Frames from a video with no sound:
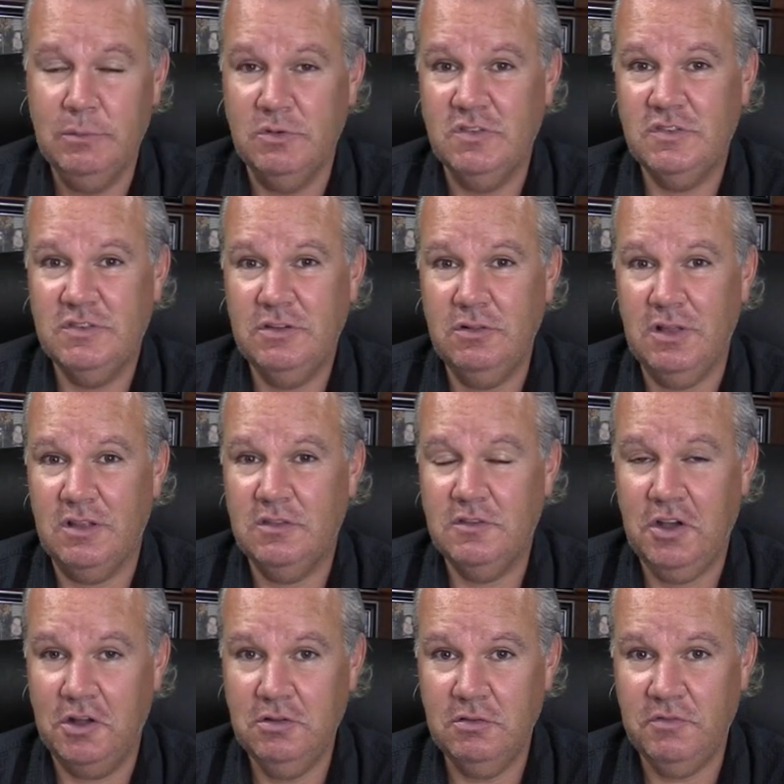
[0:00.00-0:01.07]
was still a
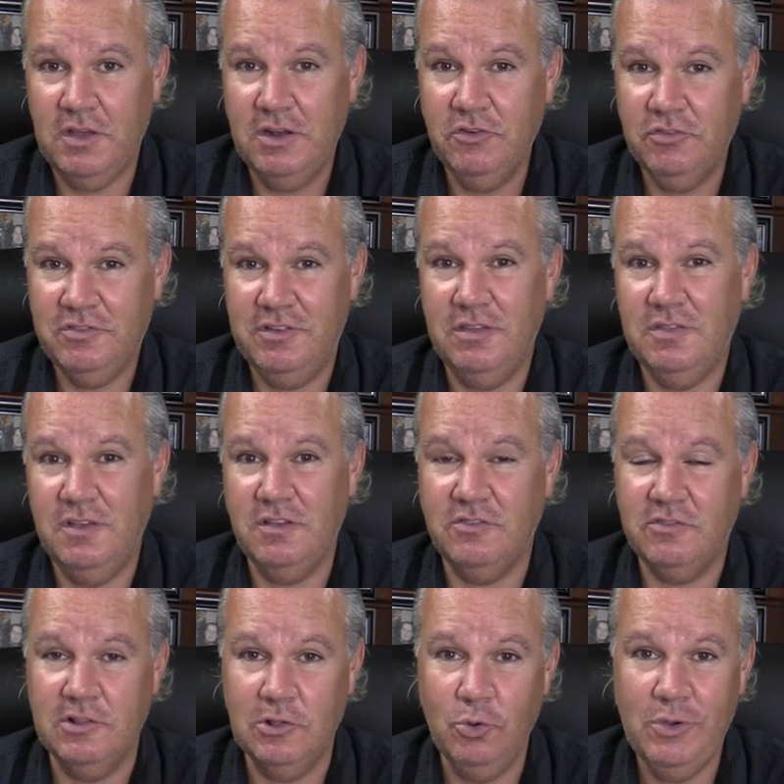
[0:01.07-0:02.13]
ton of interesting things
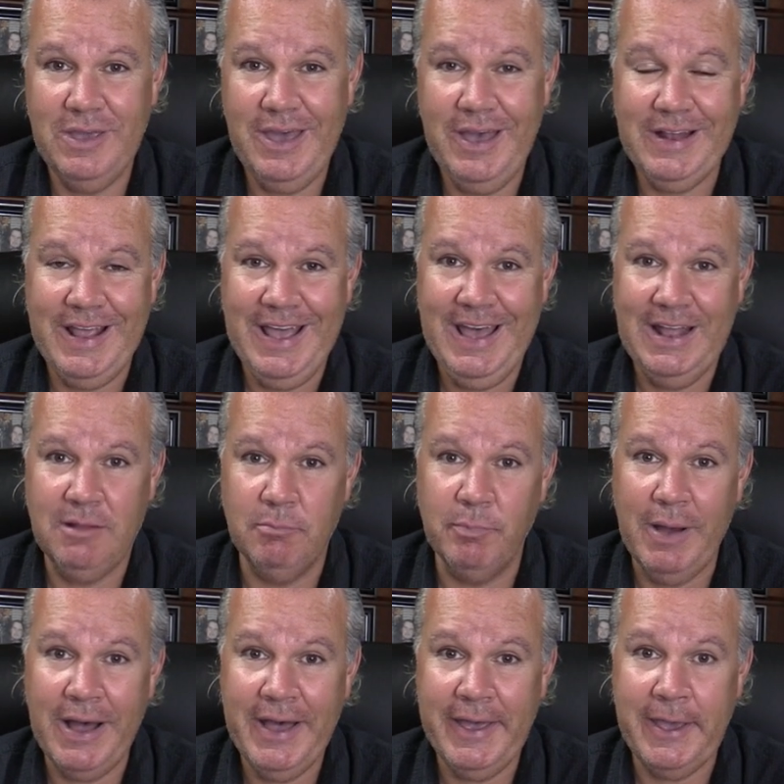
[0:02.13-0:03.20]
to look at and
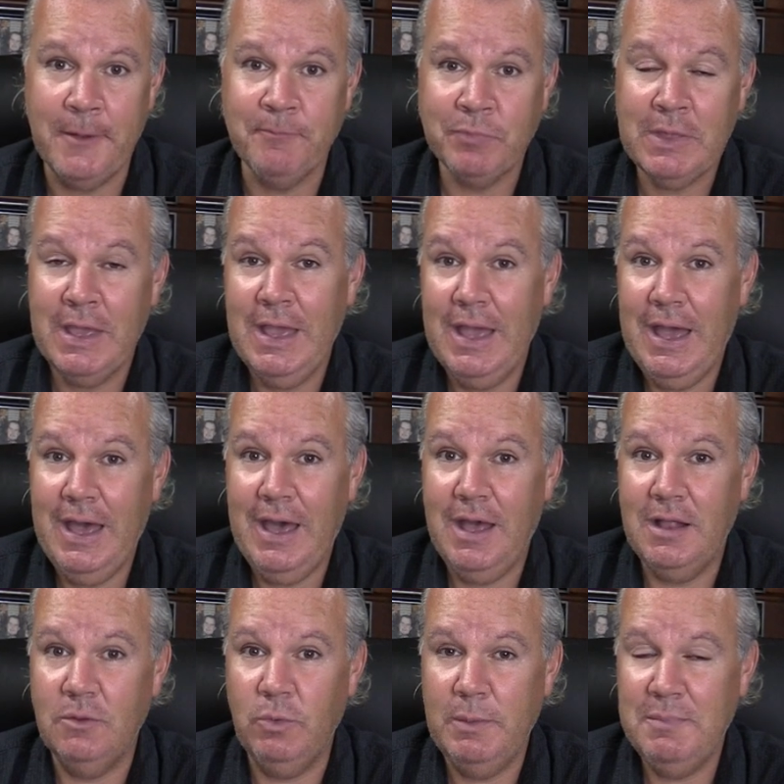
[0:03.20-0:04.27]
buy.
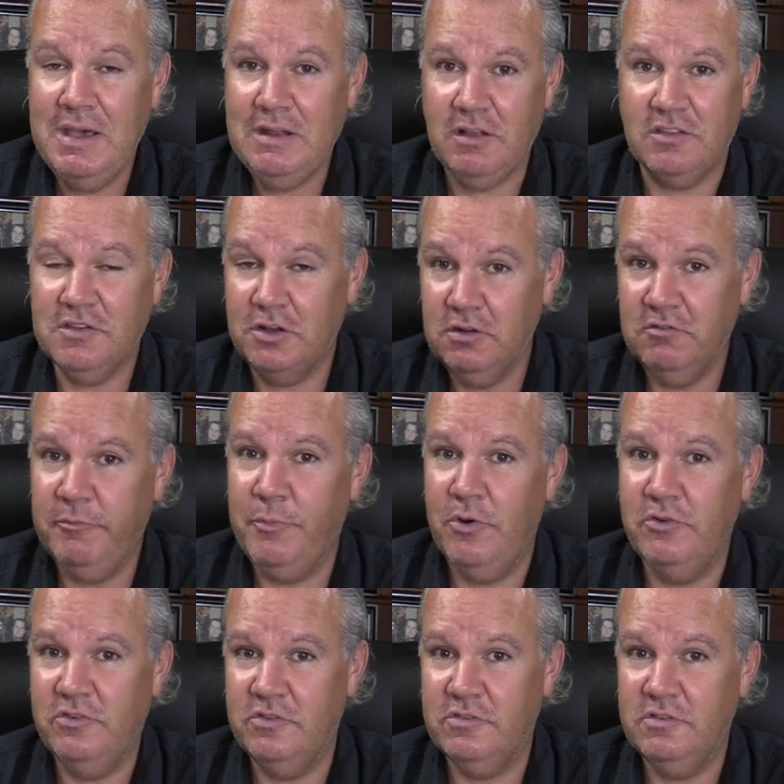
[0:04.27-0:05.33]
And we made a ton of
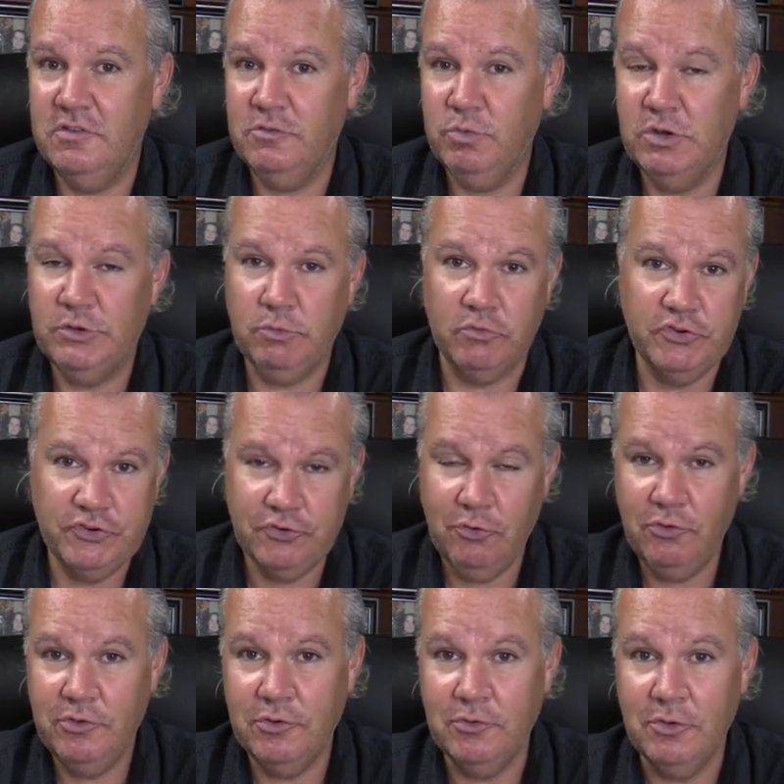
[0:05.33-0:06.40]
purchases, which we'll show
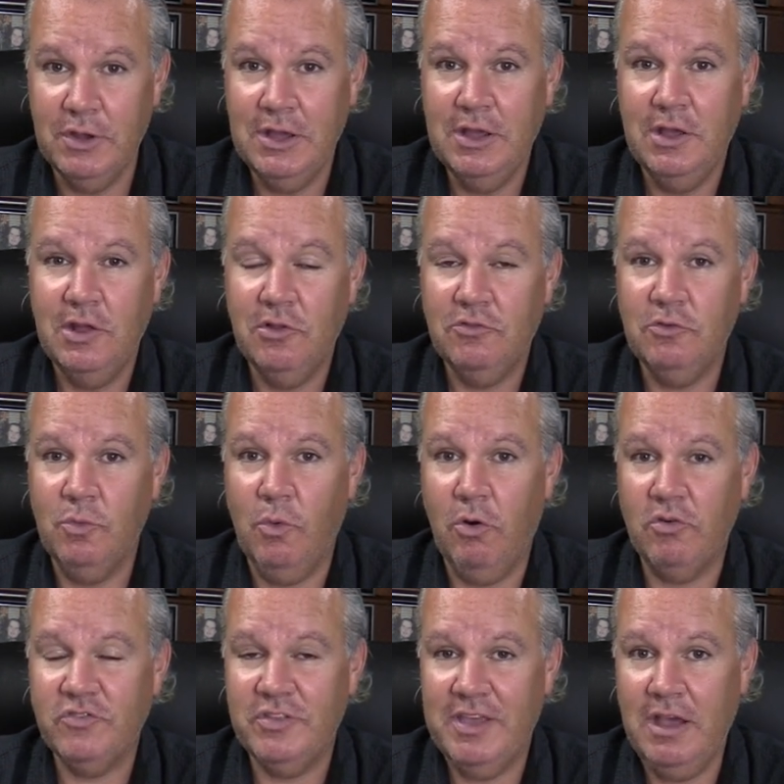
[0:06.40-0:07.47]
you
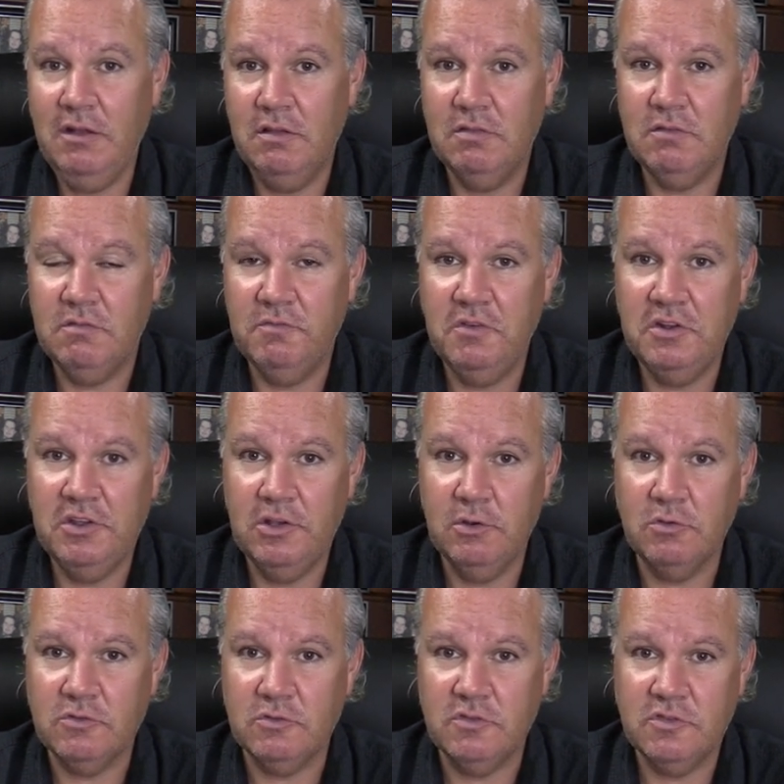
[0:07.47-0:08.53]
towards the end of this
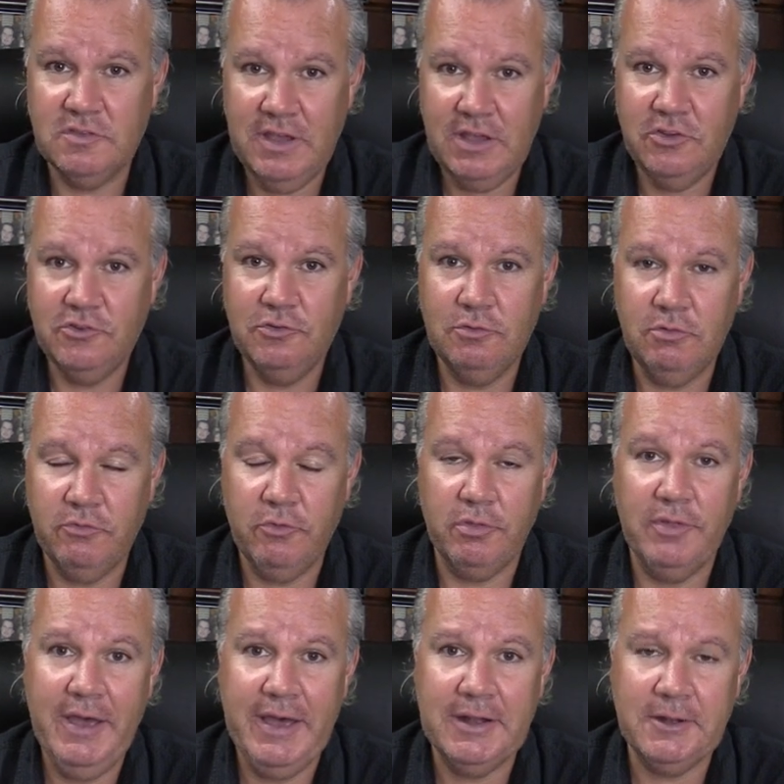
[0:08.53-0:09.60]
video. So stay tuned for
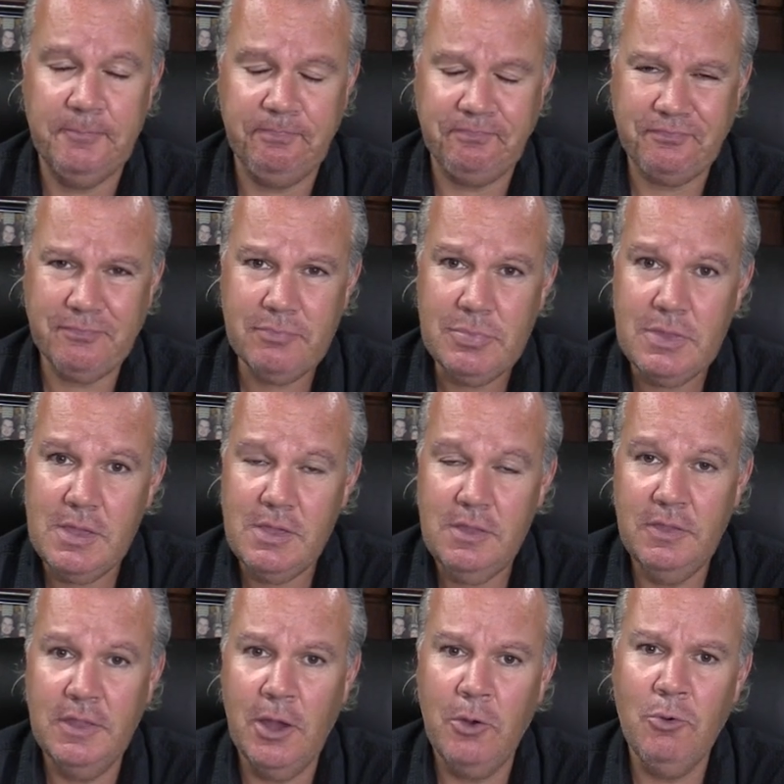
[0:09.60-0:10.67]
that.
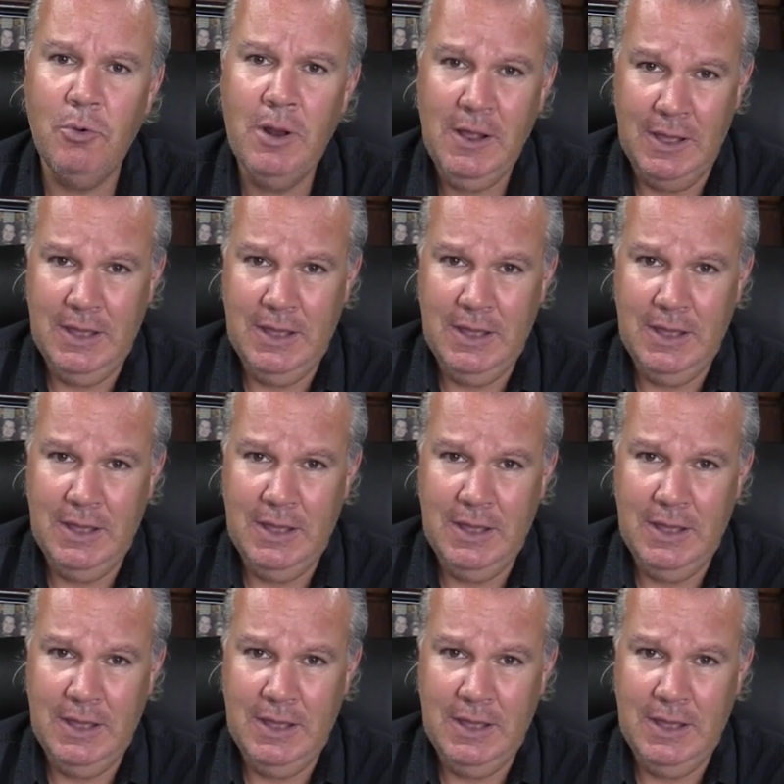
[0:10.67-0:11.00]
Now,